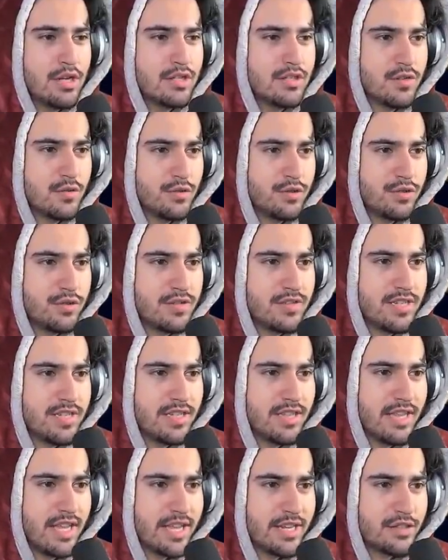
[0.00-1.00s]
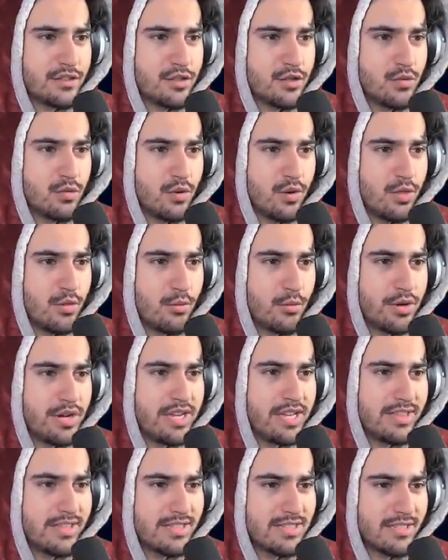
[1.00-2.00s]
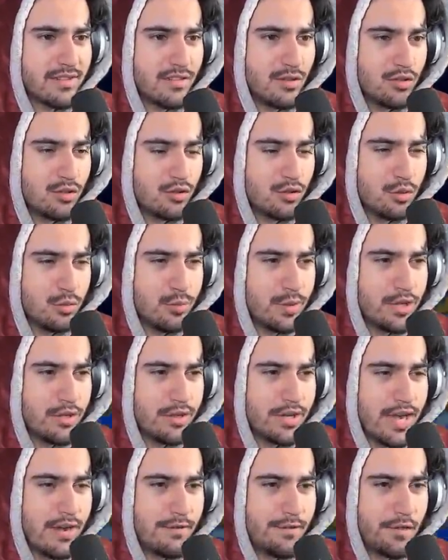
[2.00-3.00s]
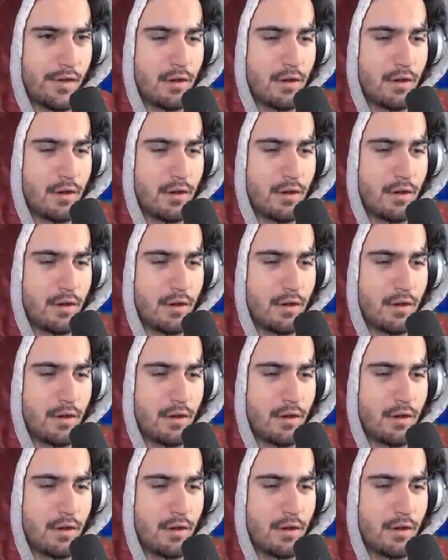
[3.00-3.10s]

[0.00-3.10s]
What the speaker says: so you'll see like 2 or 3 in this little group here got